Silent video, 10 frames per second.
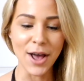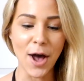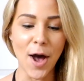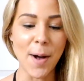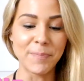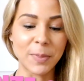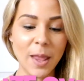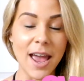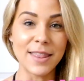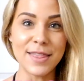
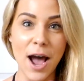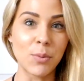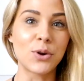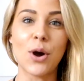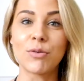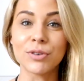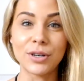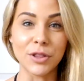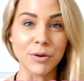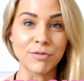and that will go for
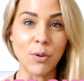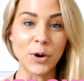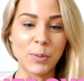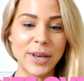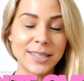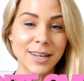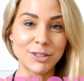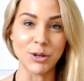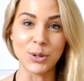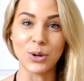another 4 weeks
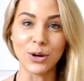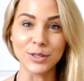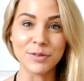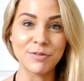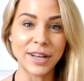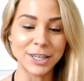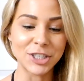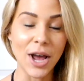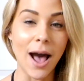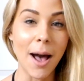until the girls
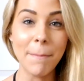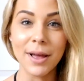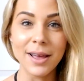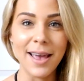finish up,